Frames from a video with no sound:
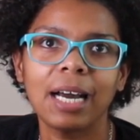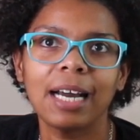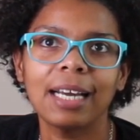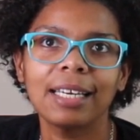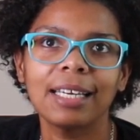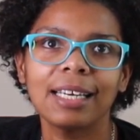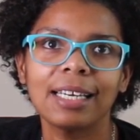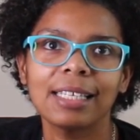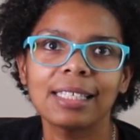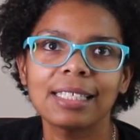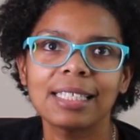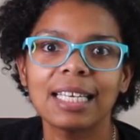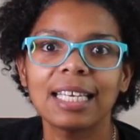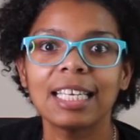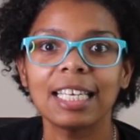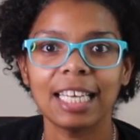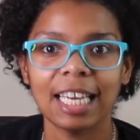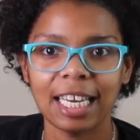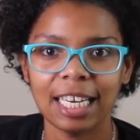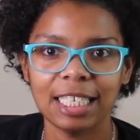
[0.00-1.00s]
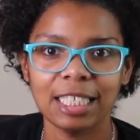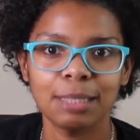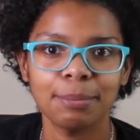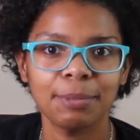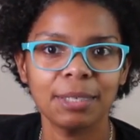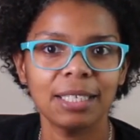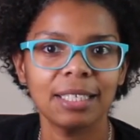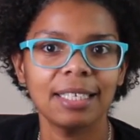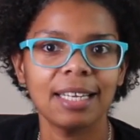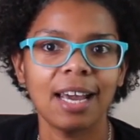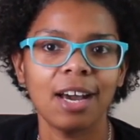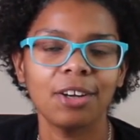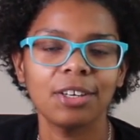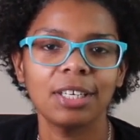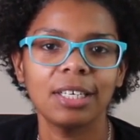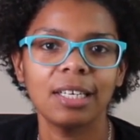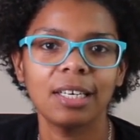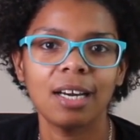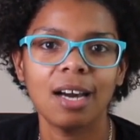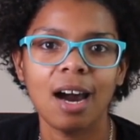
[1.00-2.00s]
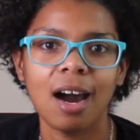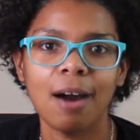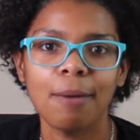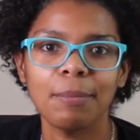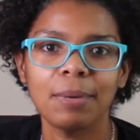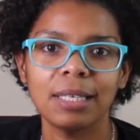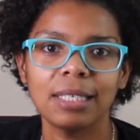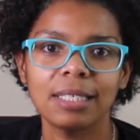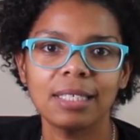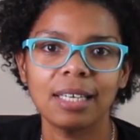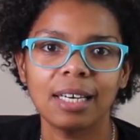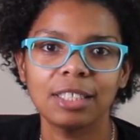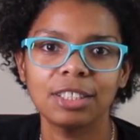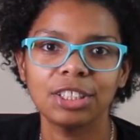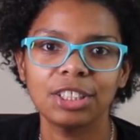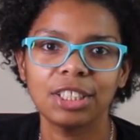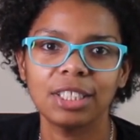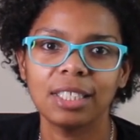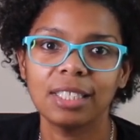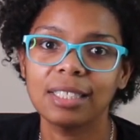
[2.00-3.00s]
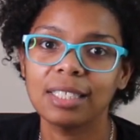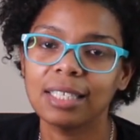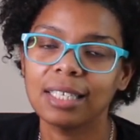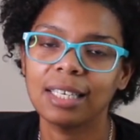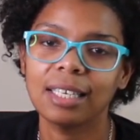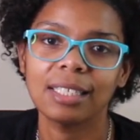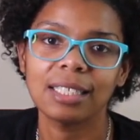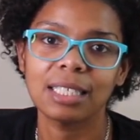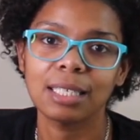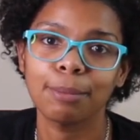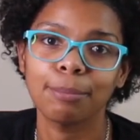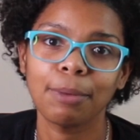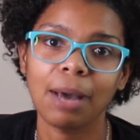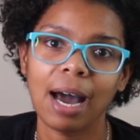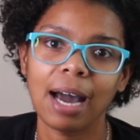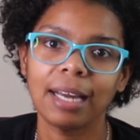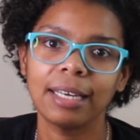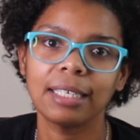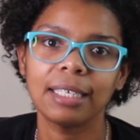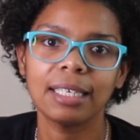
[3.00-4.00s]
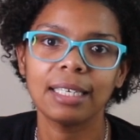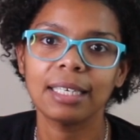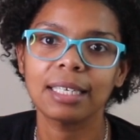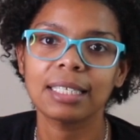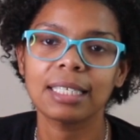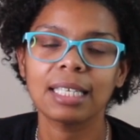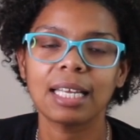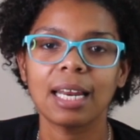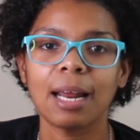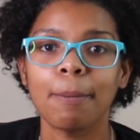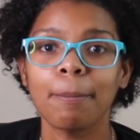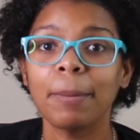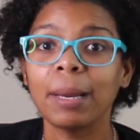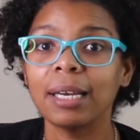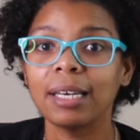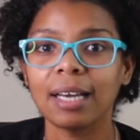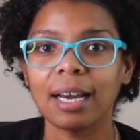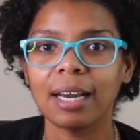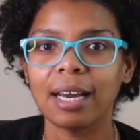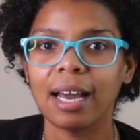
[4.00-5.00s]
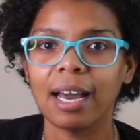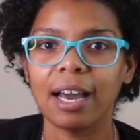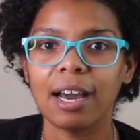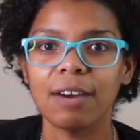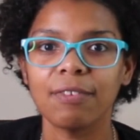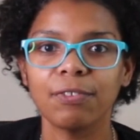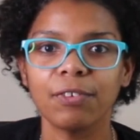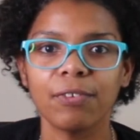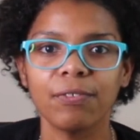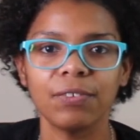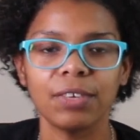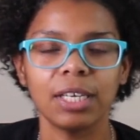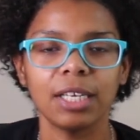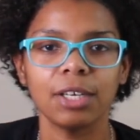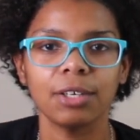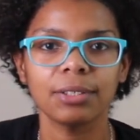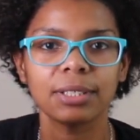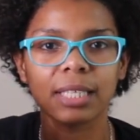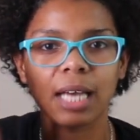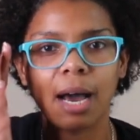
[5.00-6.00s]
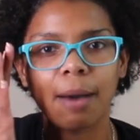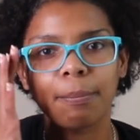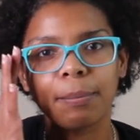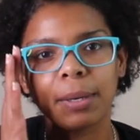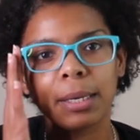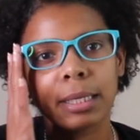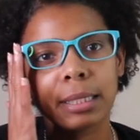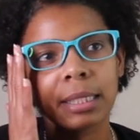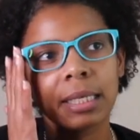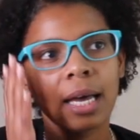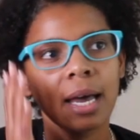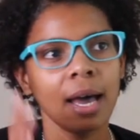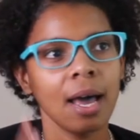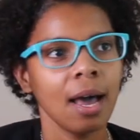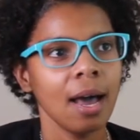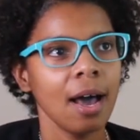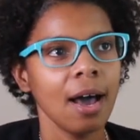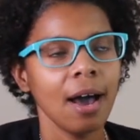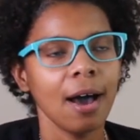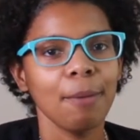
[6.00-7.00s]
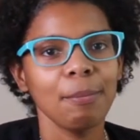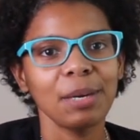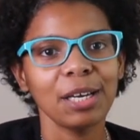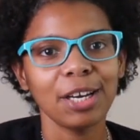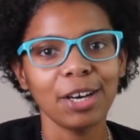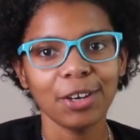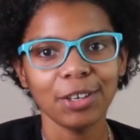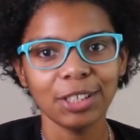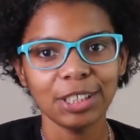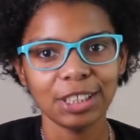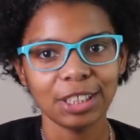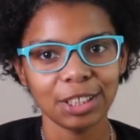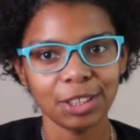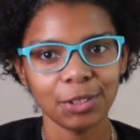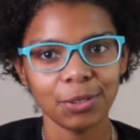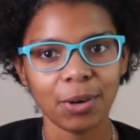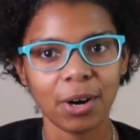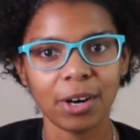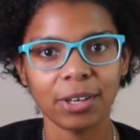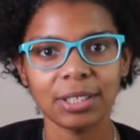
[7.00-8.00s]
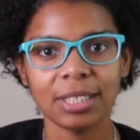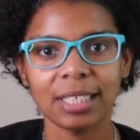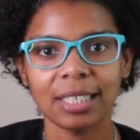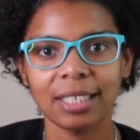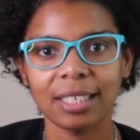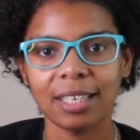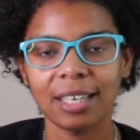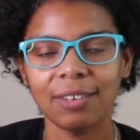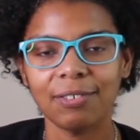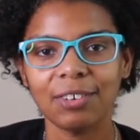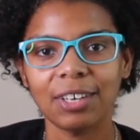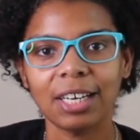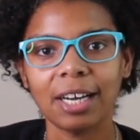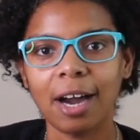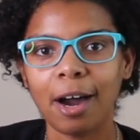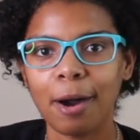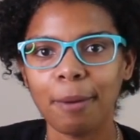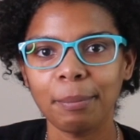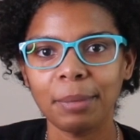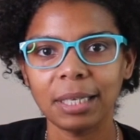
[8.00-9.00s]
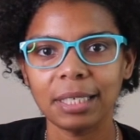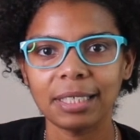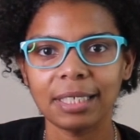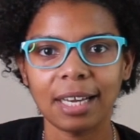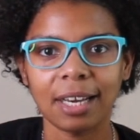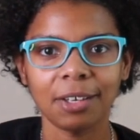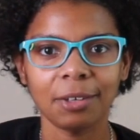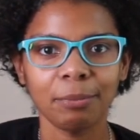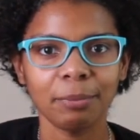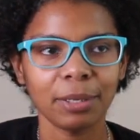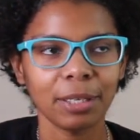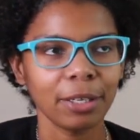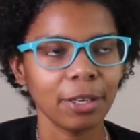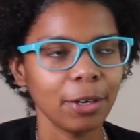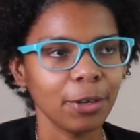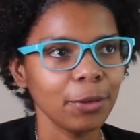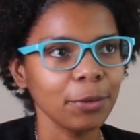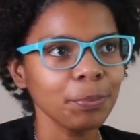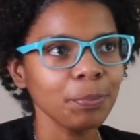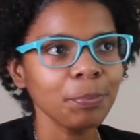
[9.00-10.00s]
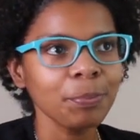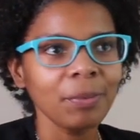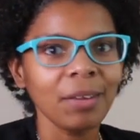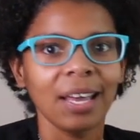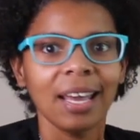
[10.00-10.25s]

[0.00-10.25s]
I guess, engagement down in the comment section and to get some ideas that I may not have for video topics. I'm encouraging you all to leave a comment down below.